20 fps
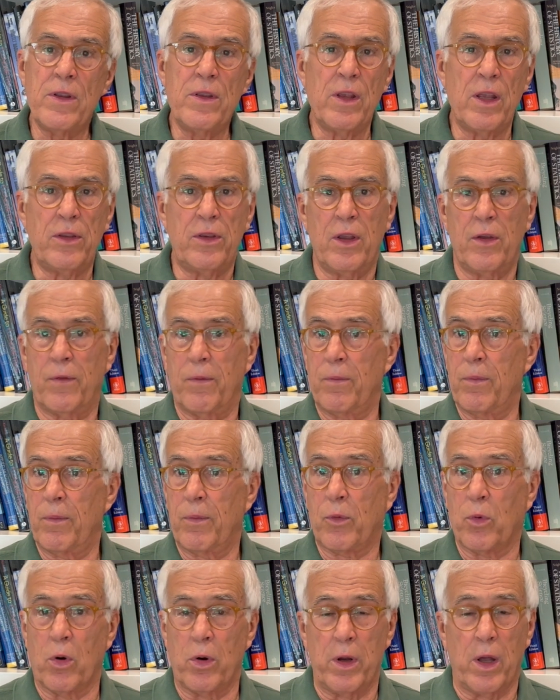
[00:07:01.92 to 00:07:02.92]
that the
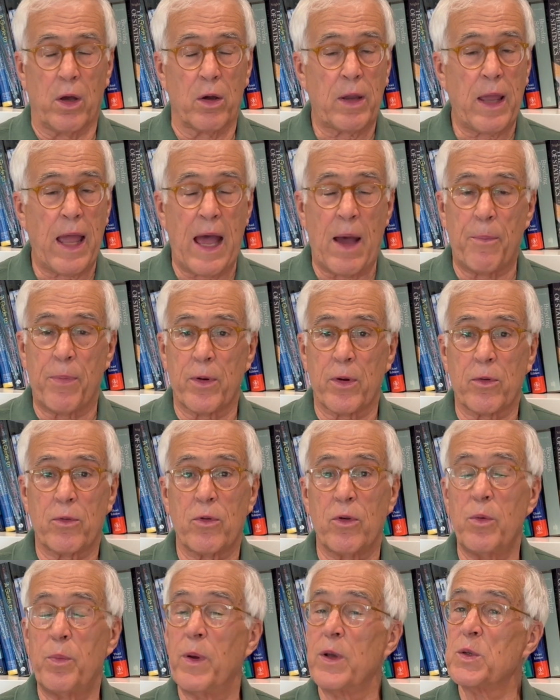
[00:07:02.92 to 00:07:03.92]
Cornell Capital
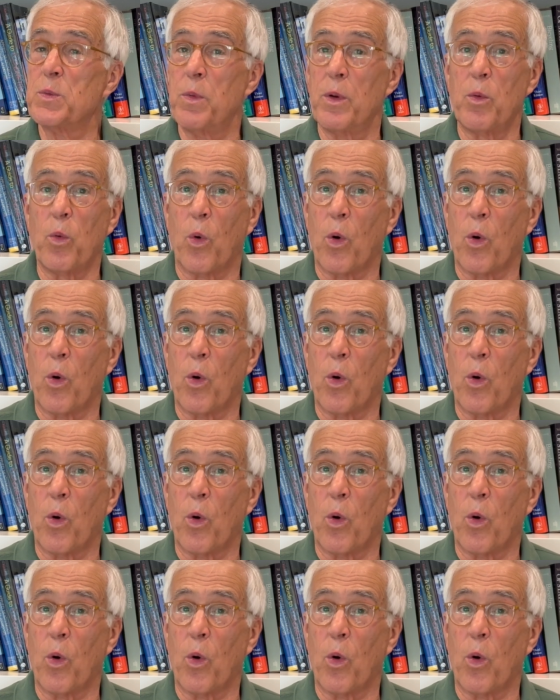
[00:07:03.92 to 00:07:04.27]
Group has been